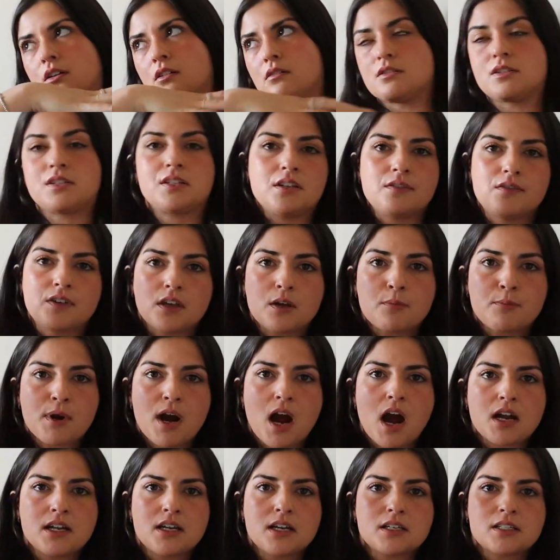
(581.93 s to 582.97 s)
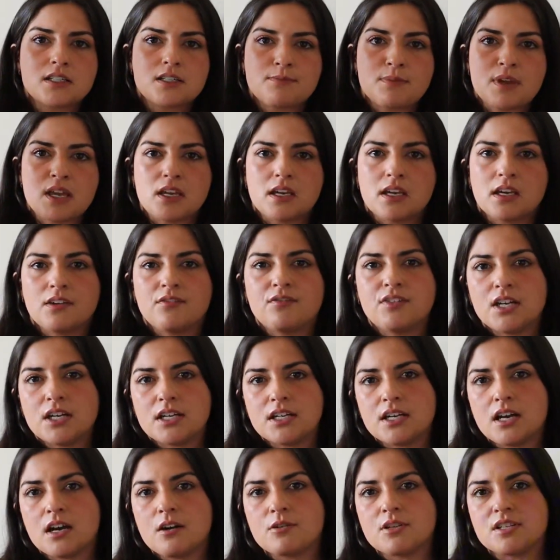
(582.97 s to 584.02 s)
receiving a product, making a
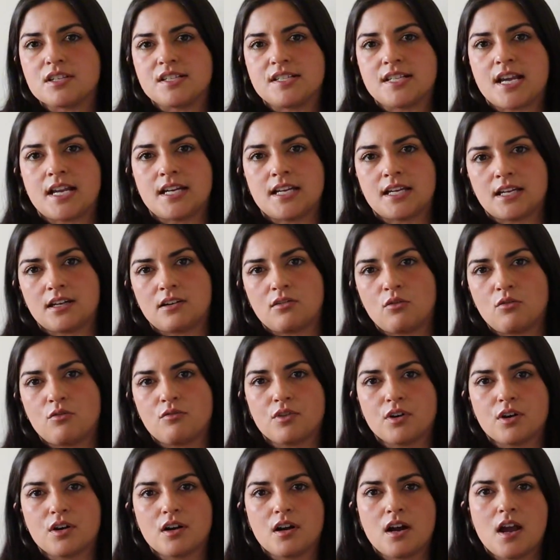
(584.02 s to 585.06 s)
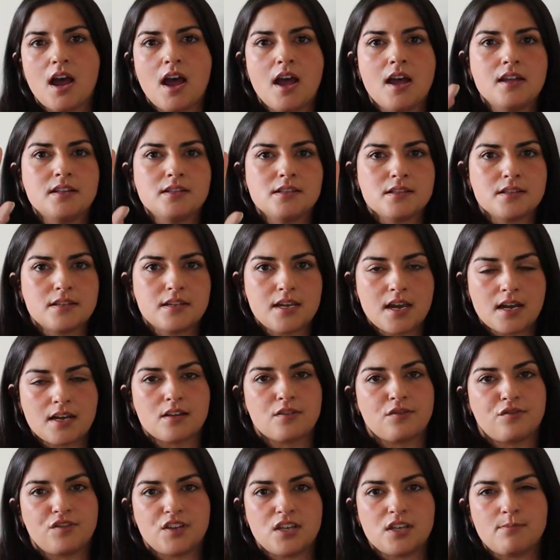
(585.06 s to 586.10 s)
video, and sending it over and
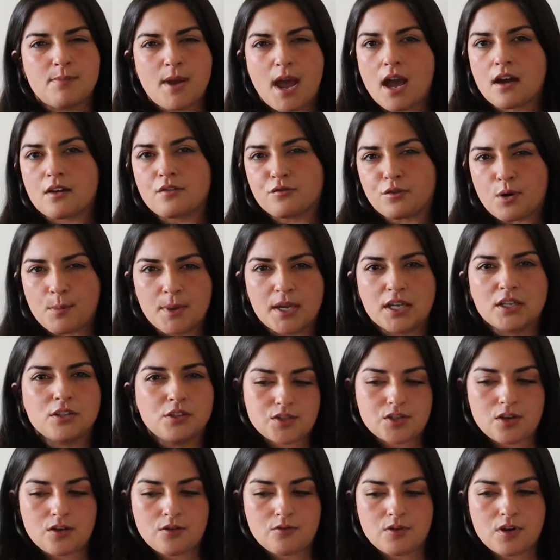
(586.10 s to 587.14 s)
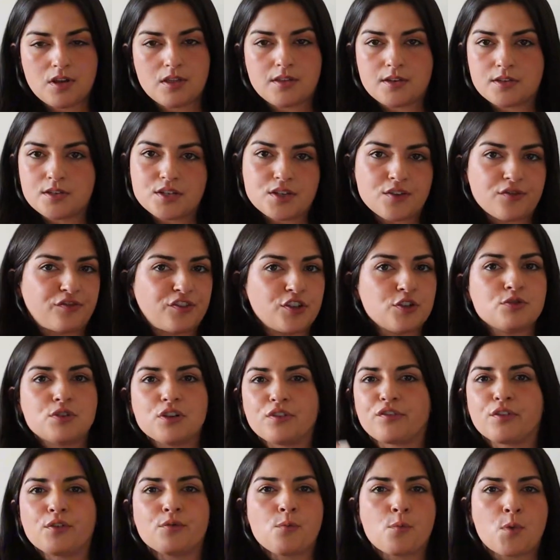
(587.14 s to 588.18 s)
getting feedback from it. So there's a few
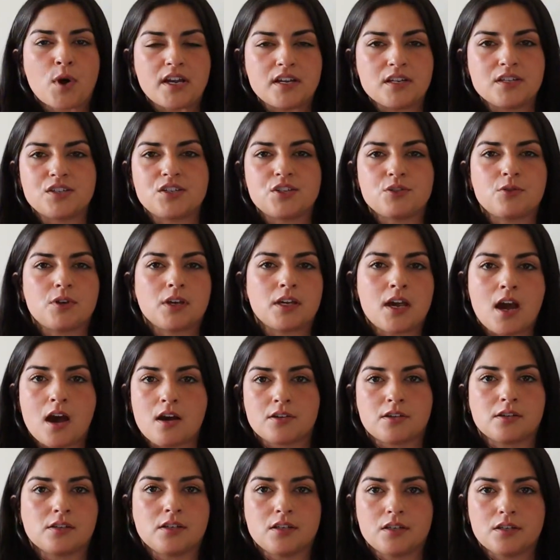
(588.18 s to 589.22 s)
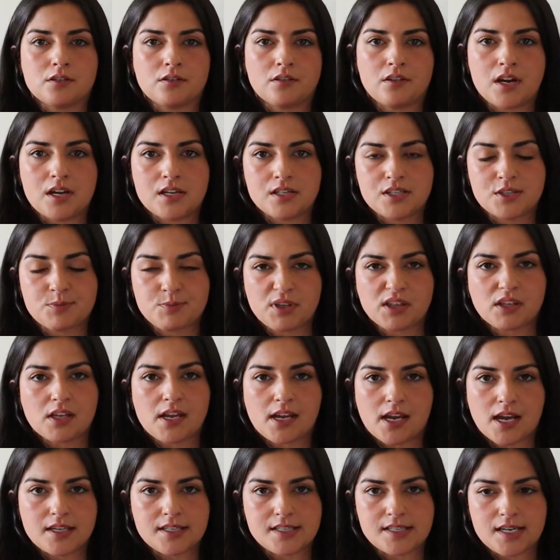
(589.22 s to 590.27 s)
different ways you can calculate your rates, but
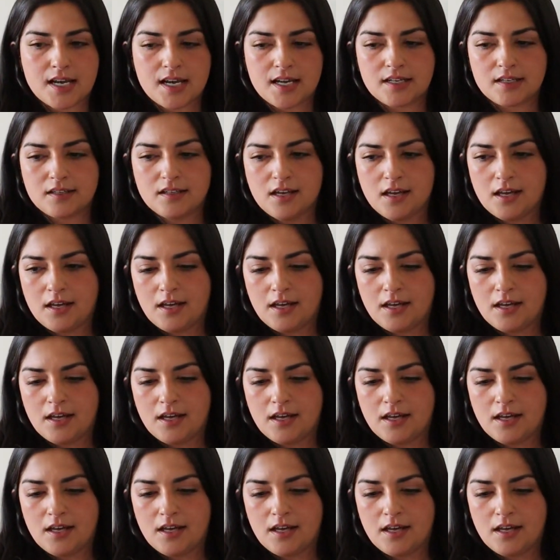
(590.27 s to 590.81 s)
like I said,